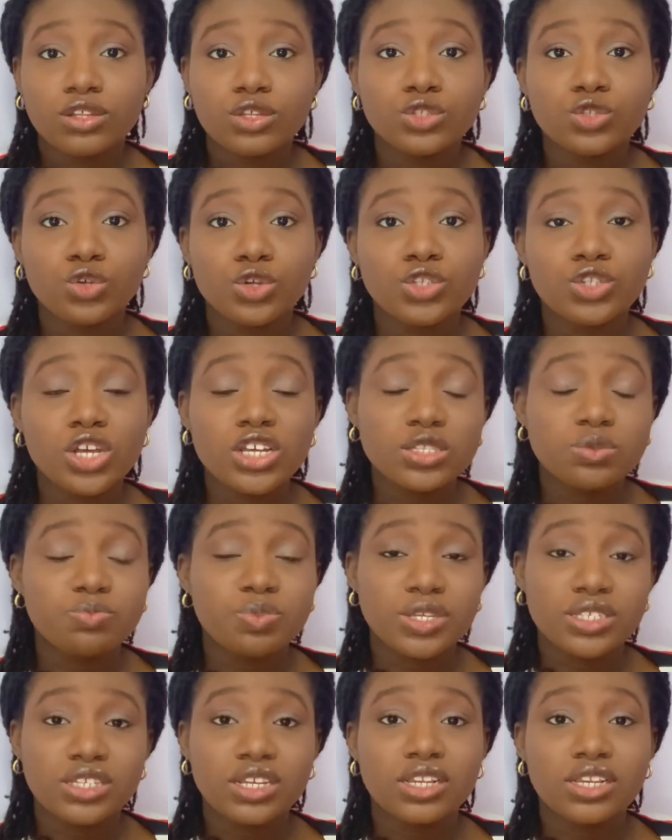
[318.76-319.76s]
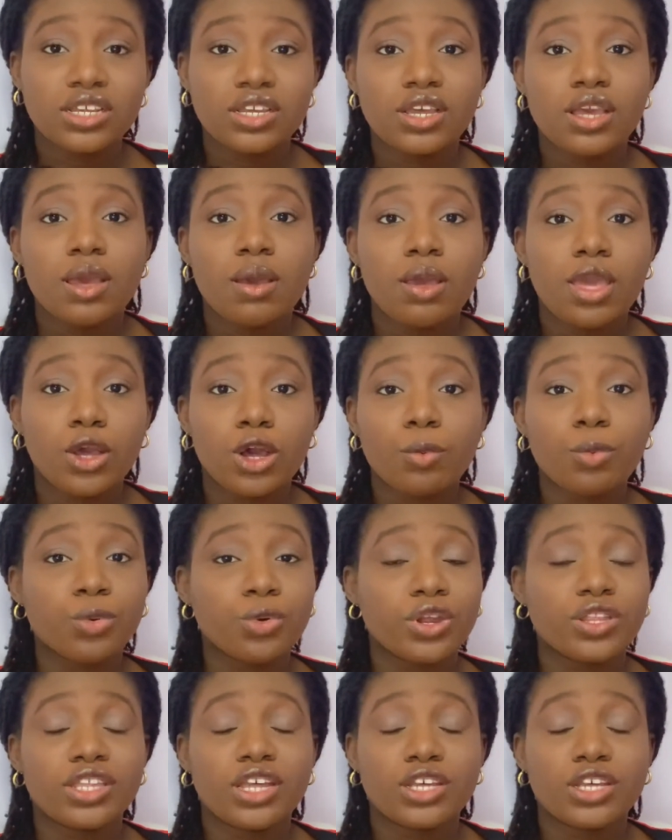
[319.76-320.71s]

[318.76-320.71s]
So you're just basically a copywriter,